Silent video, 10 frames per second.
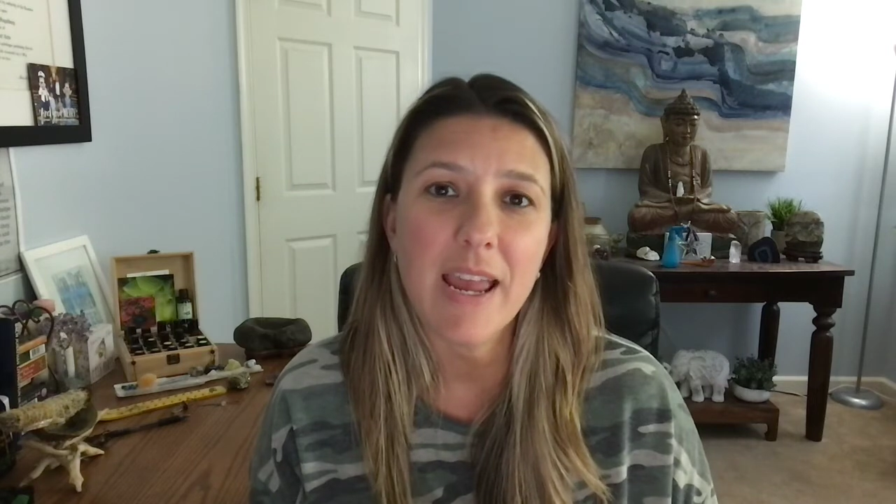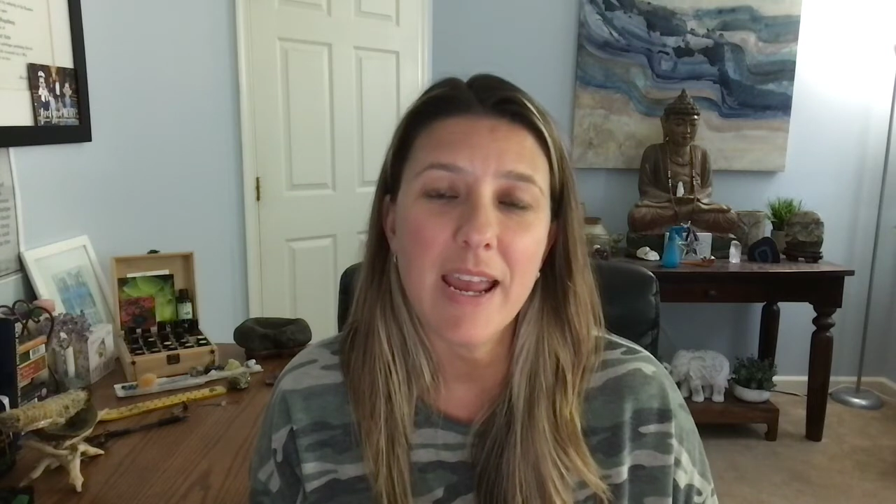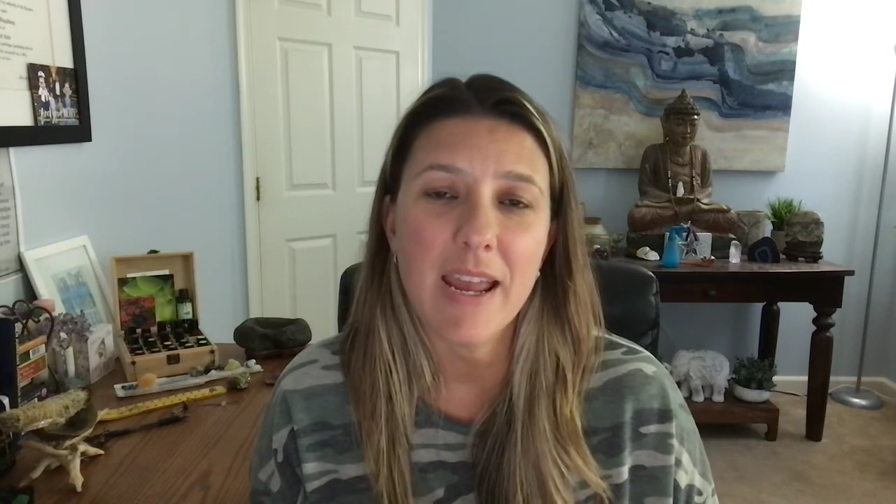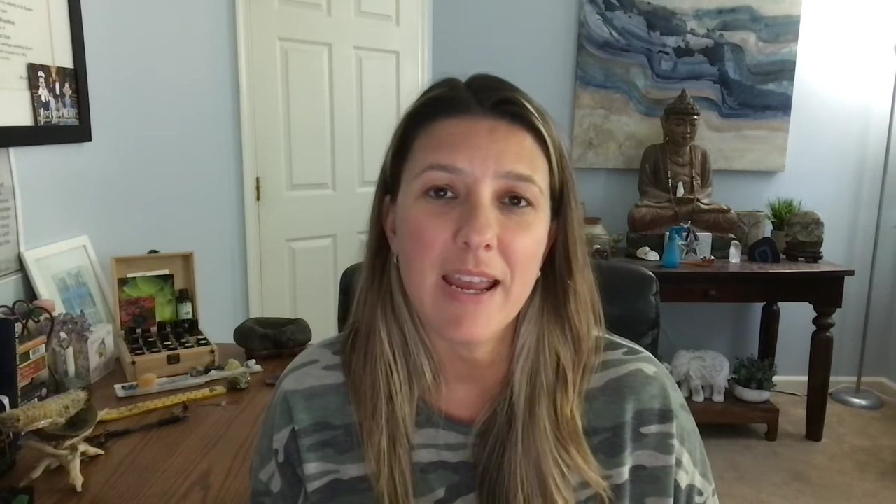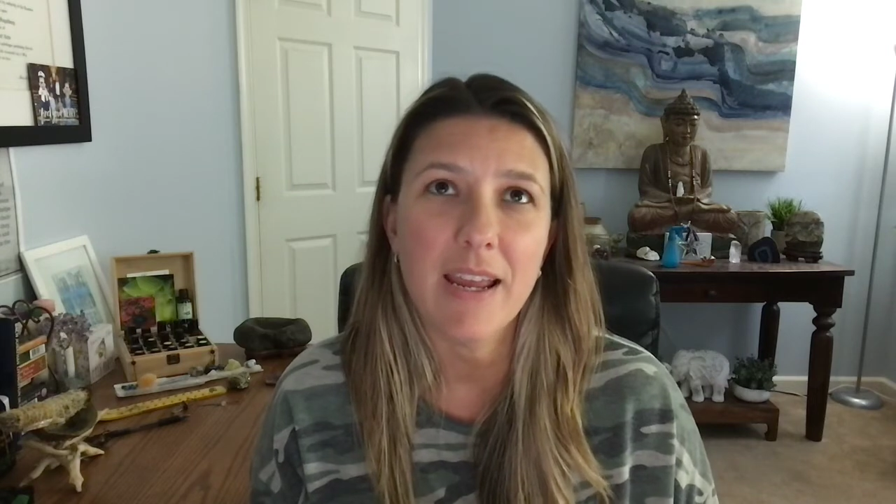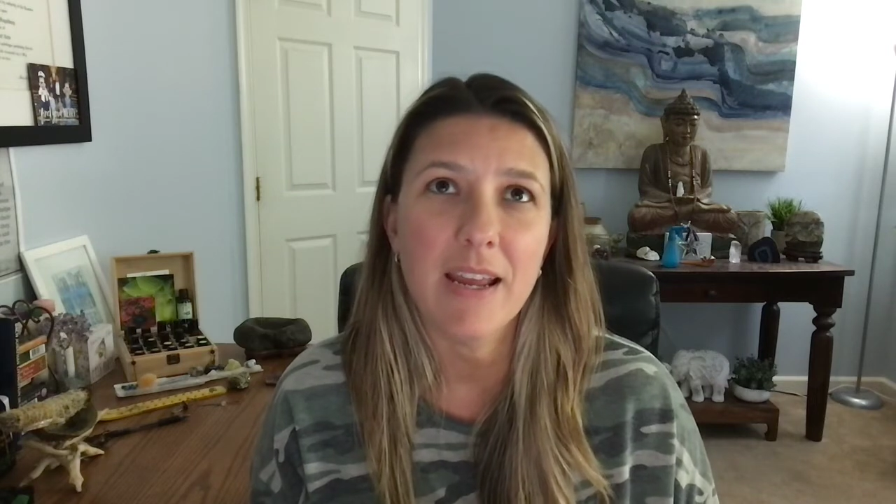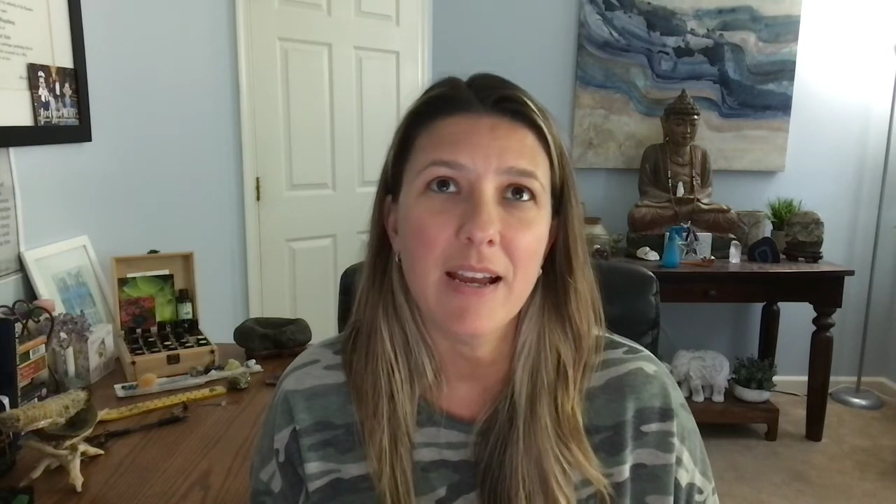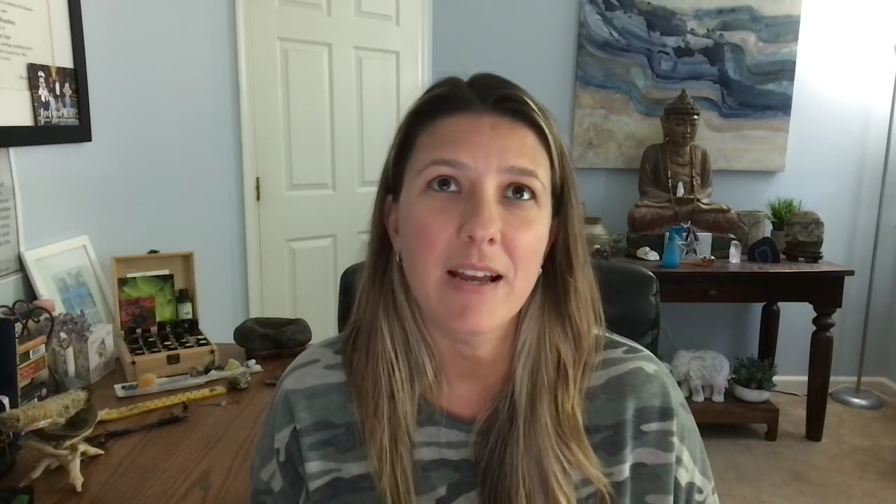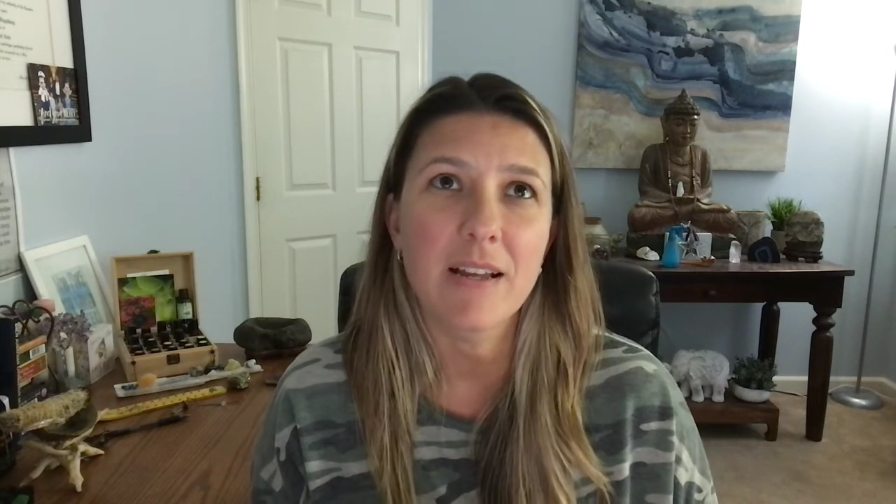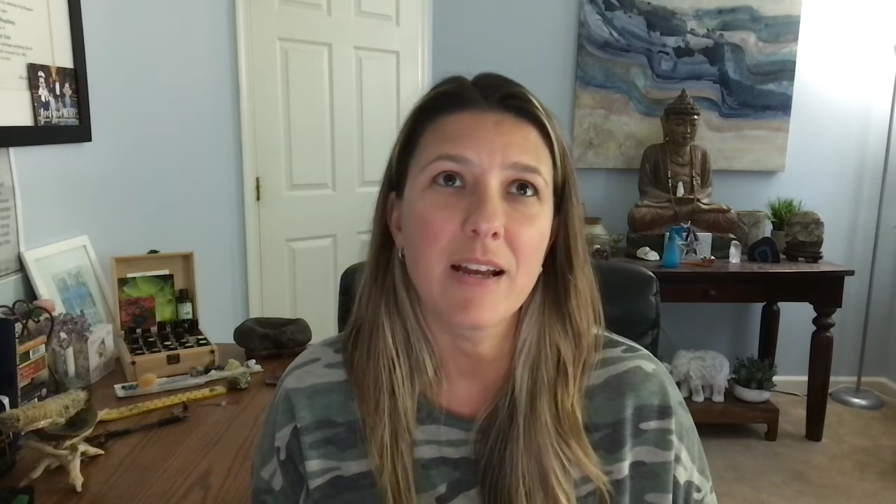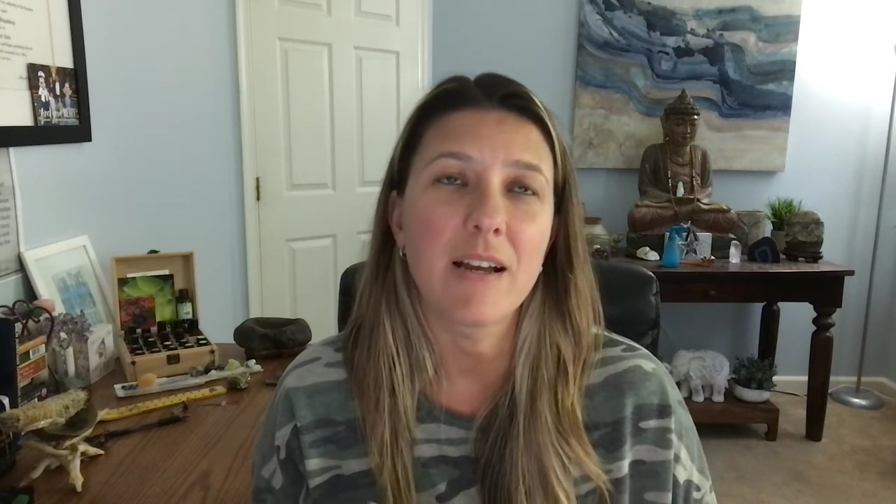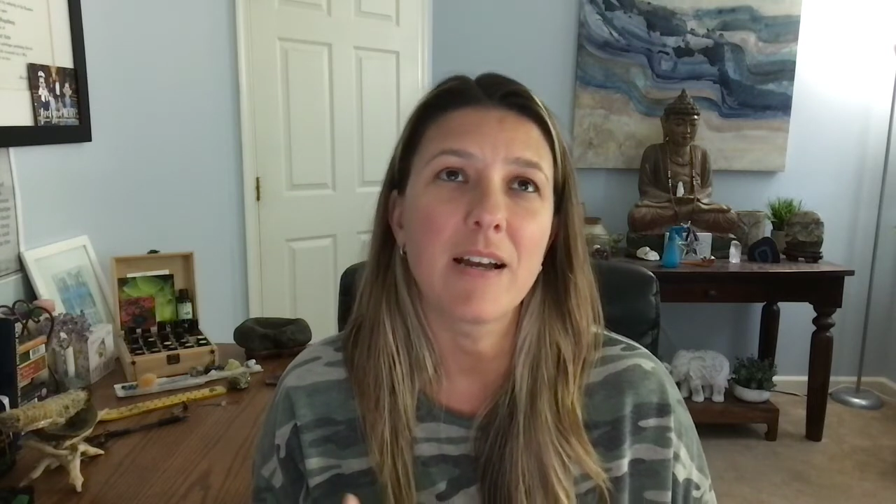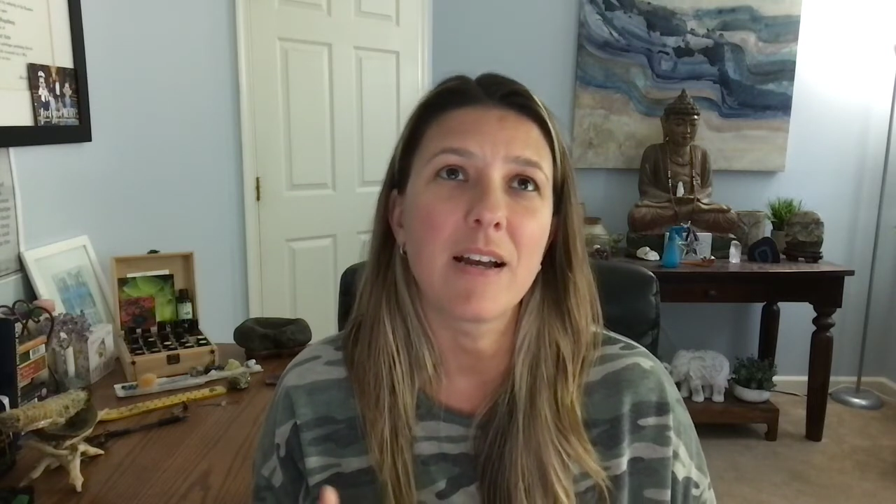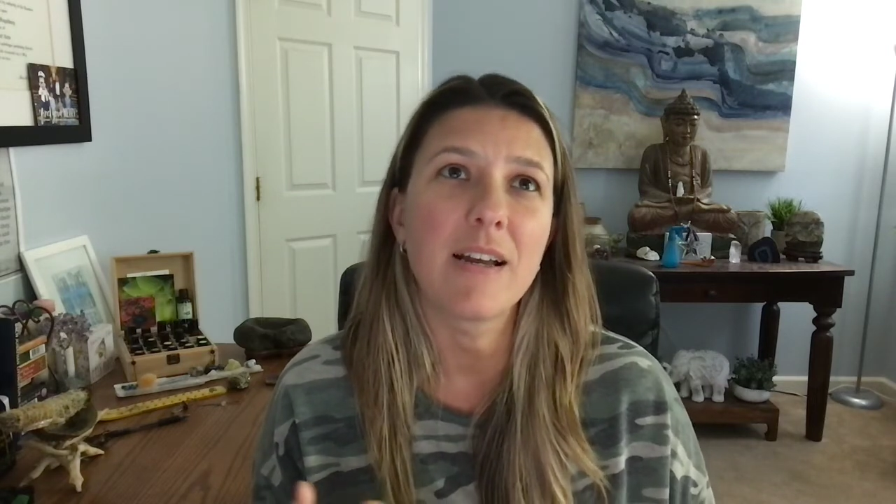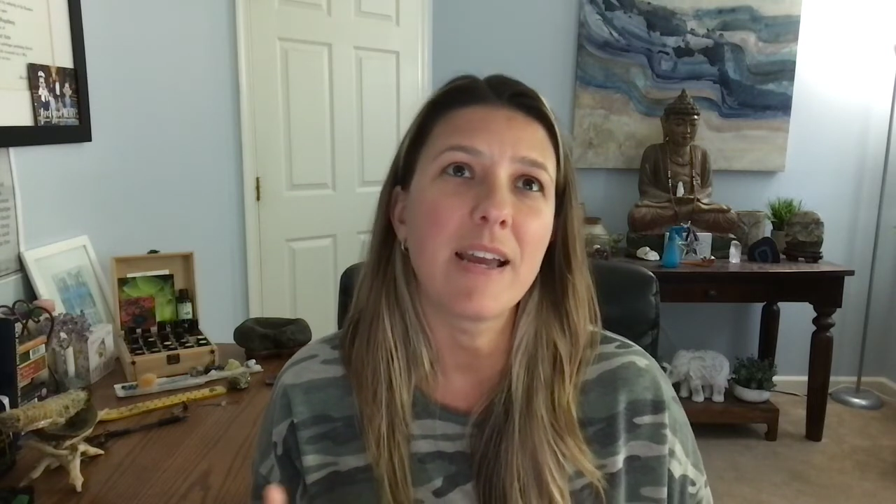
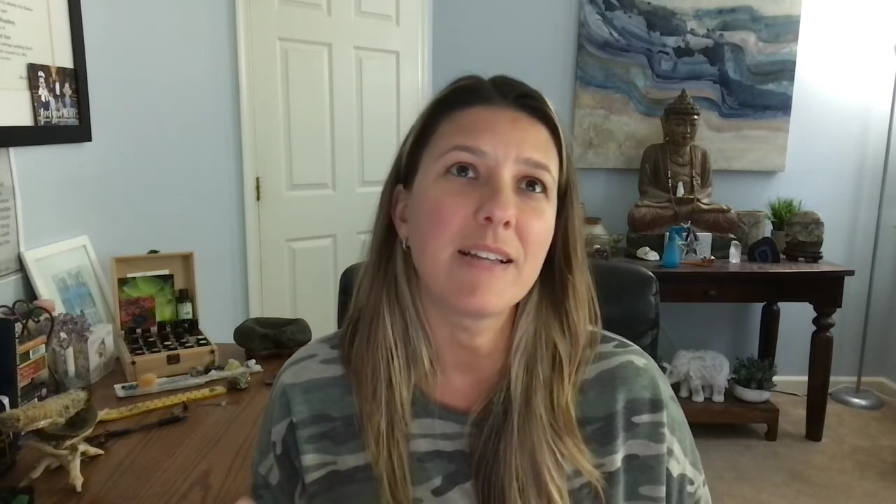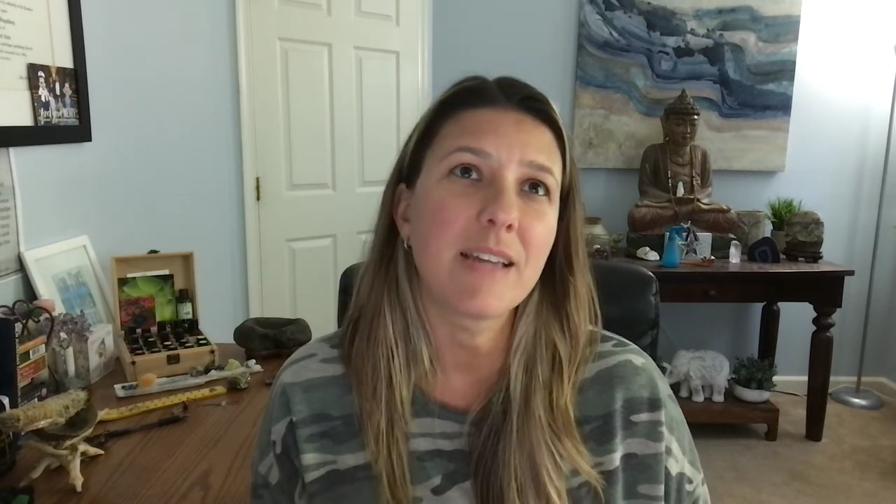a